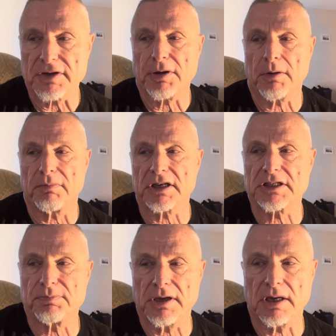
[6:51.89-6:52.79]
public
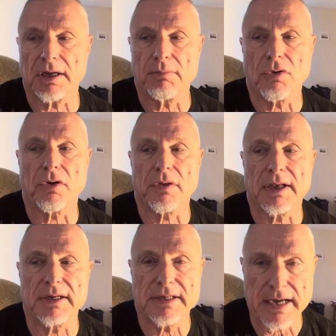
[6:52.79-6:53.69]
speaking more
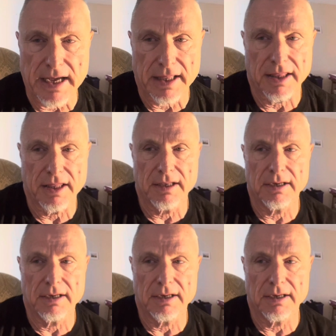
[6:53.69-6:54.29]
than death,